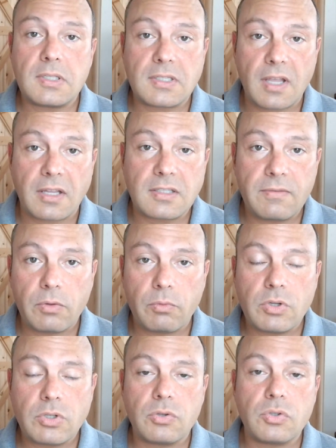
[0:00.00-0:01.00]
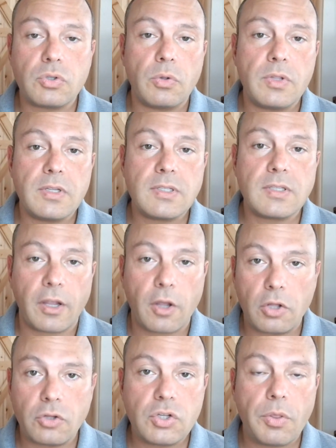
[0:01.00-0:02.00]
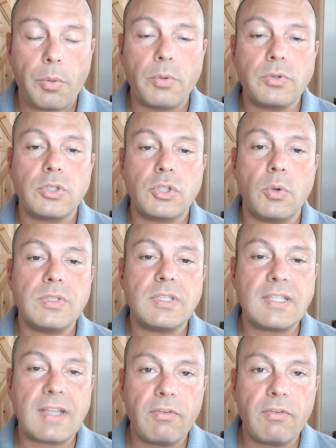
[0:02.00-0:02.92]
The scientific research shows this. Psychology shows this.